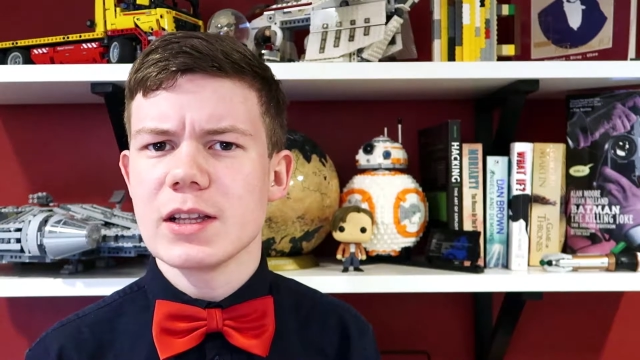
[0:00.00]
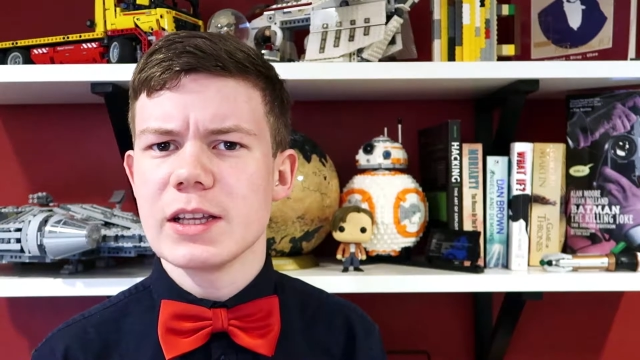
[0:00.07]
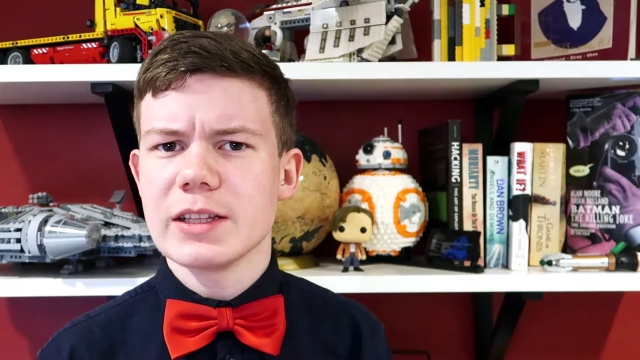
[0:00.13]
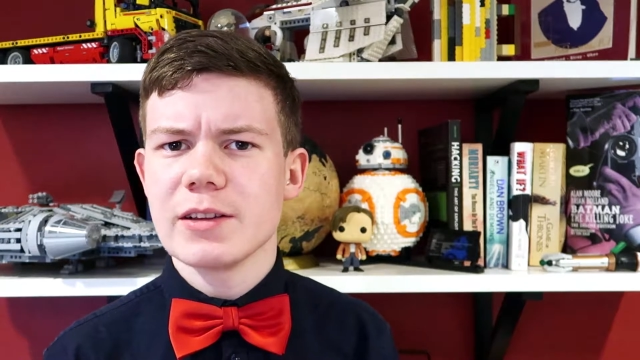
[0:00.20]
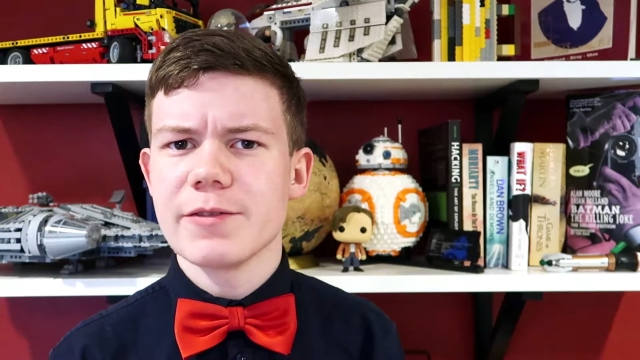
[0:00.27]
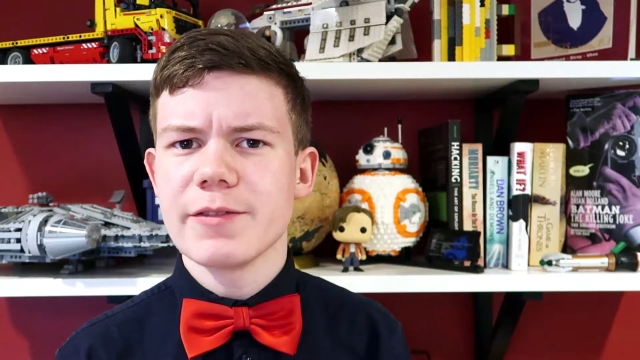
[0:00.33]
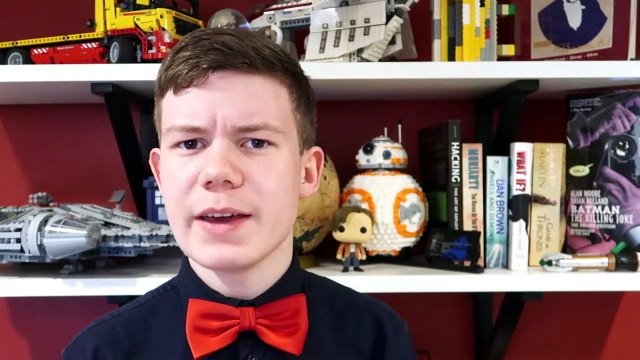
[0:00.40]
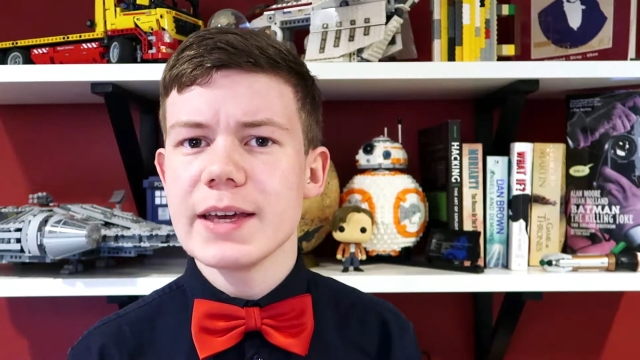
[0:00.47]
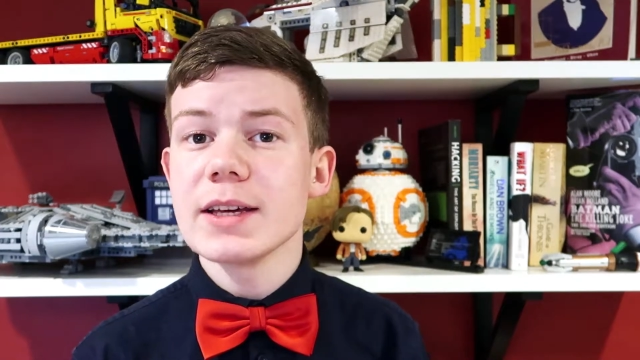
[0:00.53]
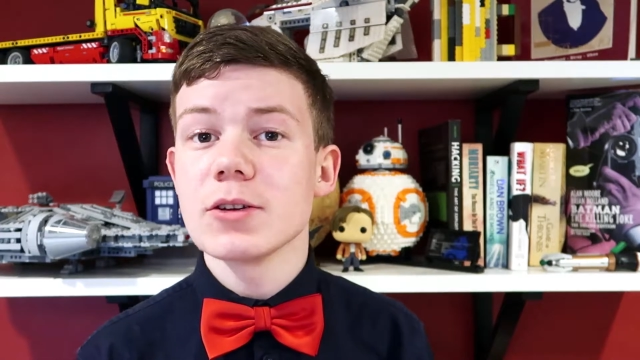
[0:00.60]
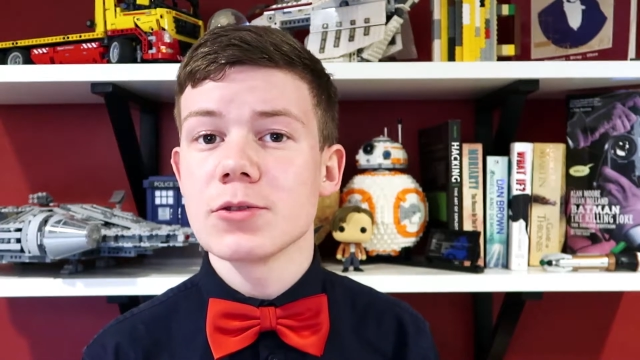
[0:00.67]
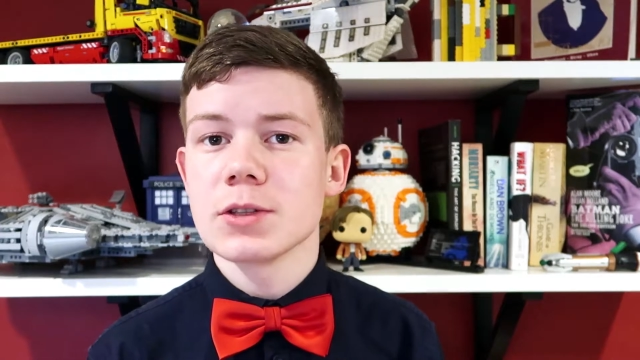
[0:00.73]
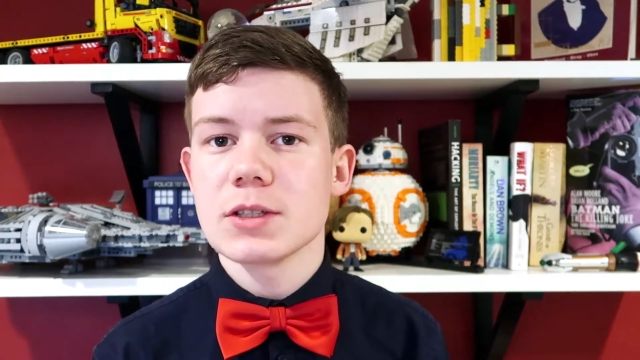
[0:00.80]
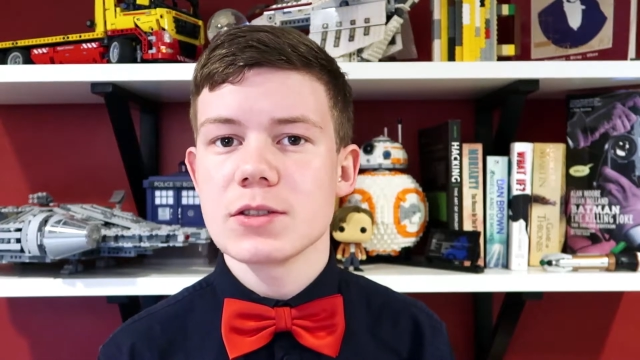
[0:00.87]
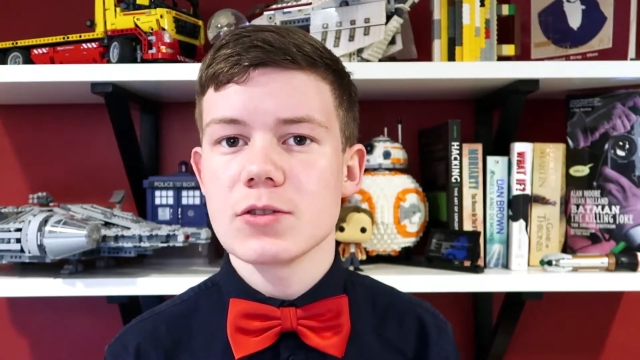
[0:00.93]
a little vague
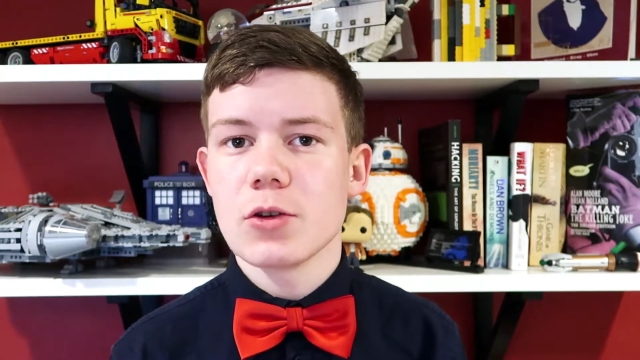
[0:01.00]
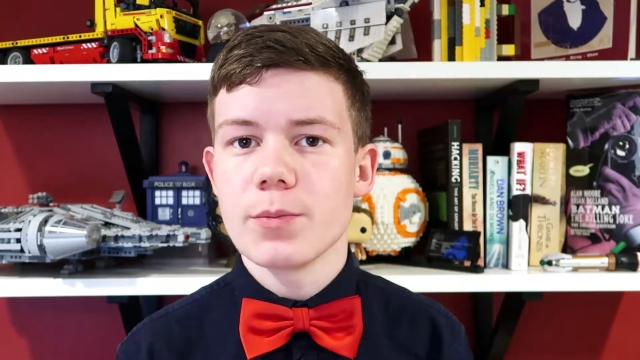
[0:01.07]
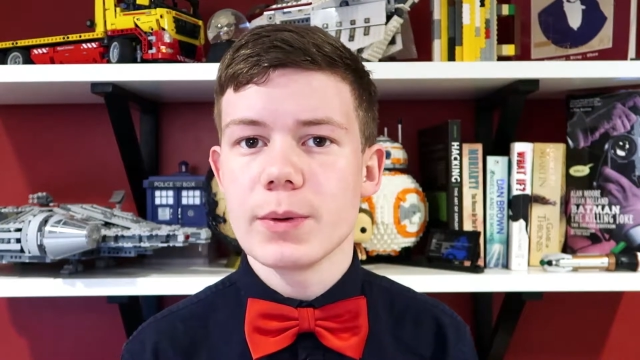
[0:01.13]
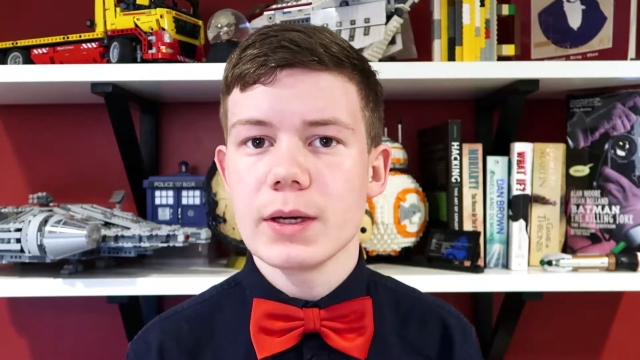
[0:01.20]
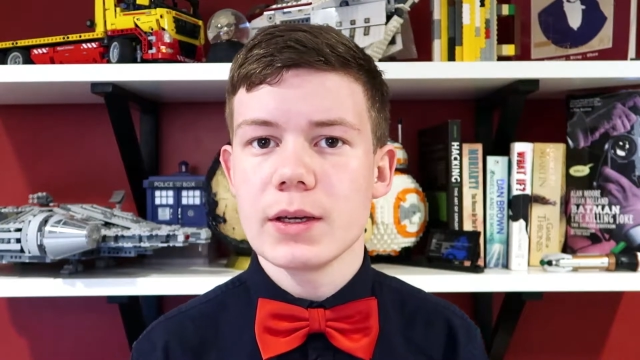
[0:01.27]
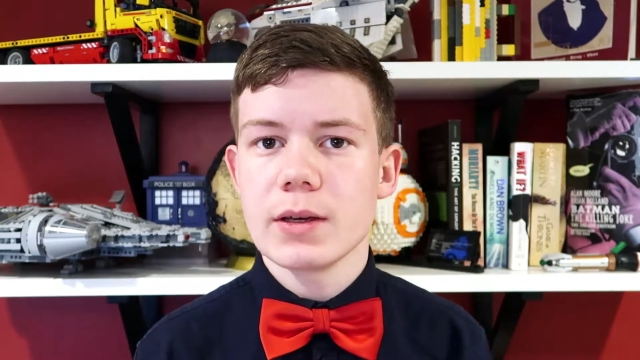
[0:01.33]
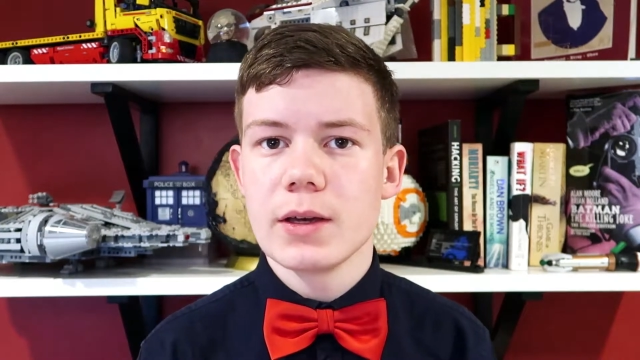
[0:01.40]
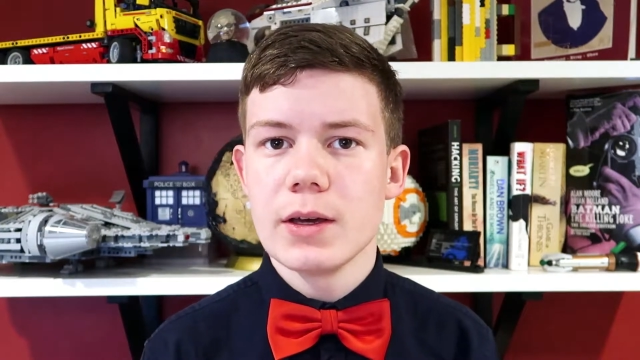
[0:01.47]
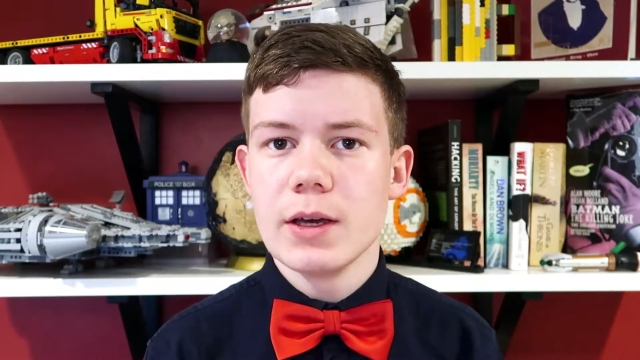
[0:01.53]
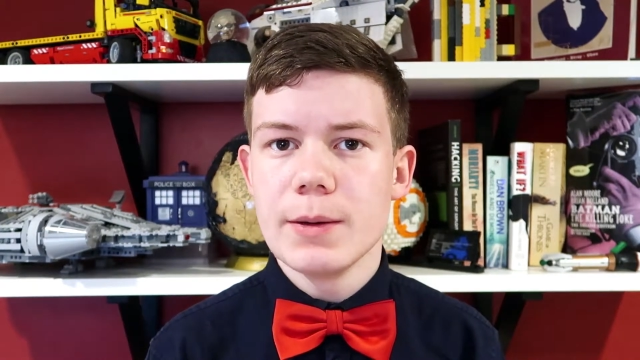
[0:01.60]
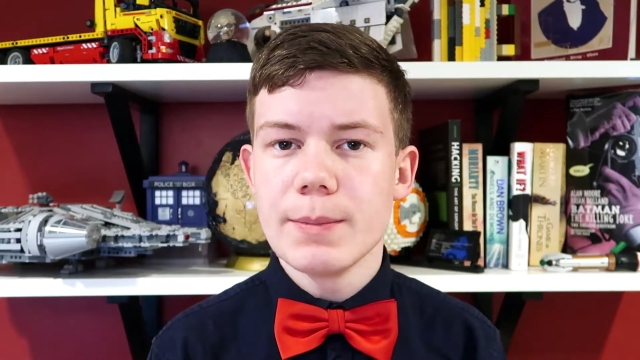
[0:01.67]
on this topic.